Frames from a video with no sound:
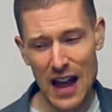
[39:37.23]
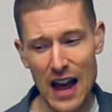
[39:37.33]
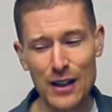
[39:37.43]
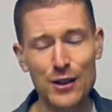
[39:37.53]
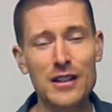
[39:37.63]

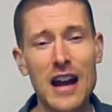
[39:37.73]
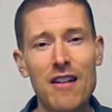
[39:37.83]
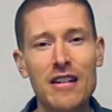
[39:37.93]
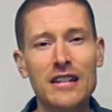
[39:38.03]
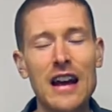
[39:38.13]
and just
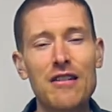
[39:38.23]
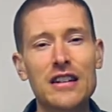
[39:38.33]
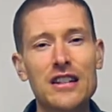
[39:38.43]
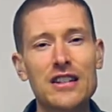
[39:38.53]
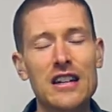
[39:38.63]
carrying their
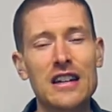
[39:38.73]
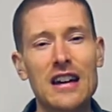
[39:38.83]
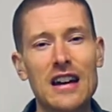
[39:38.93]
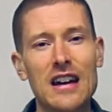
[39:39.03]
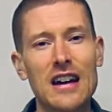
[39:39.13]
energy.
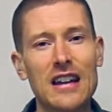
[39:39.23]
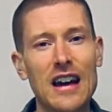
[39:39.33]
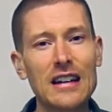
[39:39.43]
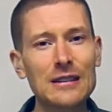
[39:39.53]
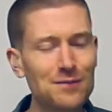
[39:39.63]

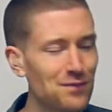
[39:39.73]
Okay,